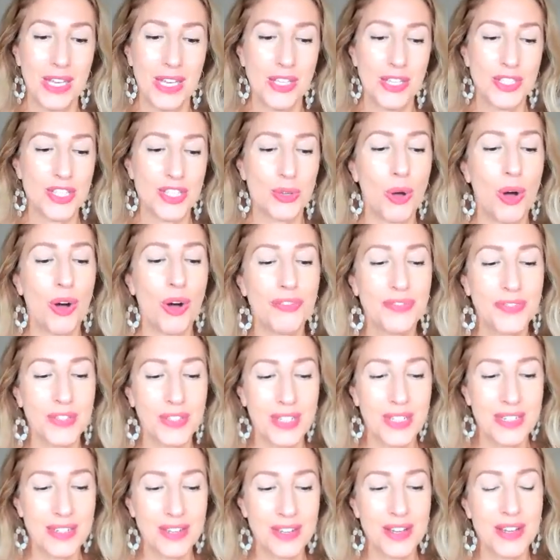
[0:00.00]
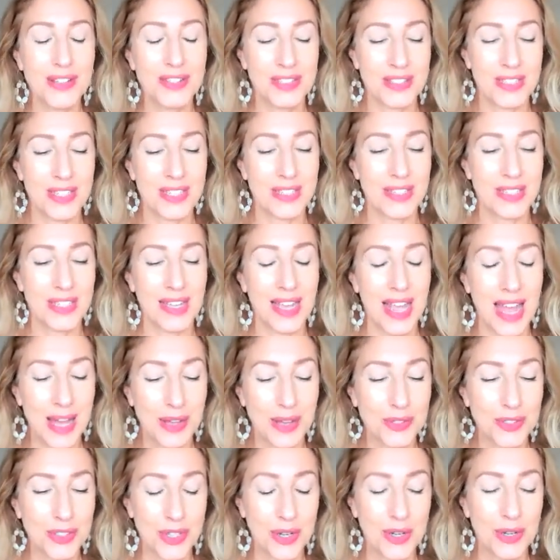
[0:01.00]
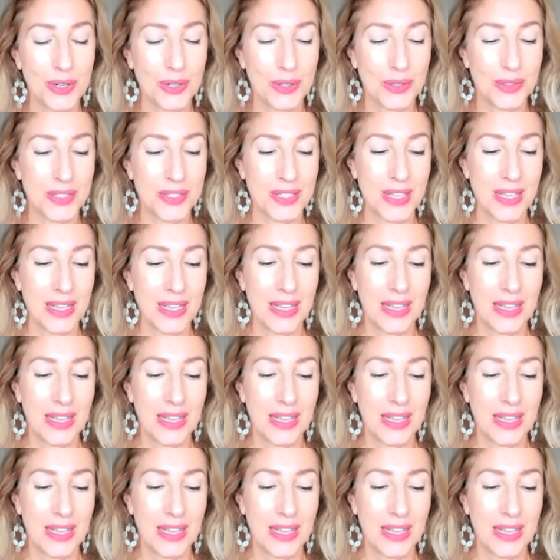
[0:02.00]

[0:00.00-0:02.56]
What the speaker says: So often in narcissistic households,